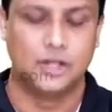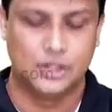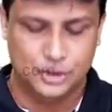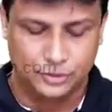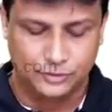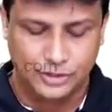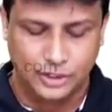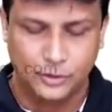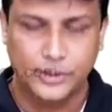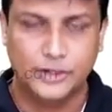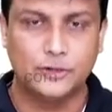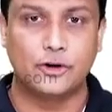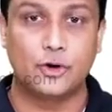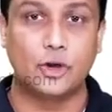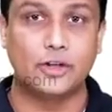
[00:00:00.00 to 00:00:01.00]
So, we are going
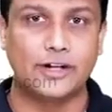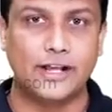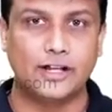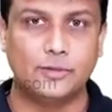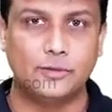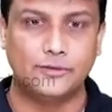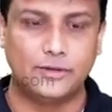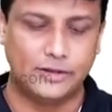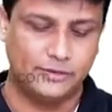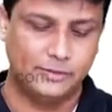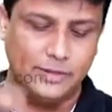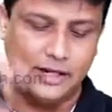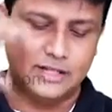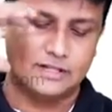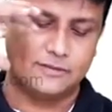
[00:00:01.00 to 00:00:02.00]
to draw the diagram of
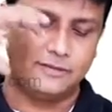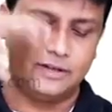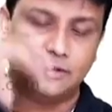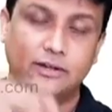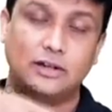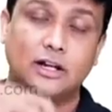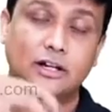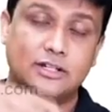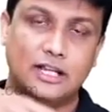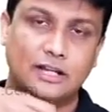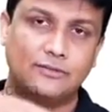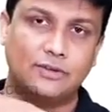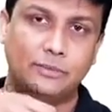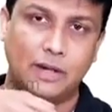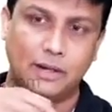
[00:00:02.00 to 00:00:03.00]
diaphragm as if we are seeing
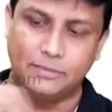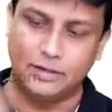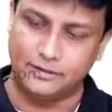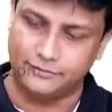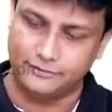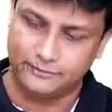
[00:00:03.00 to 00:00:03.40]
from above.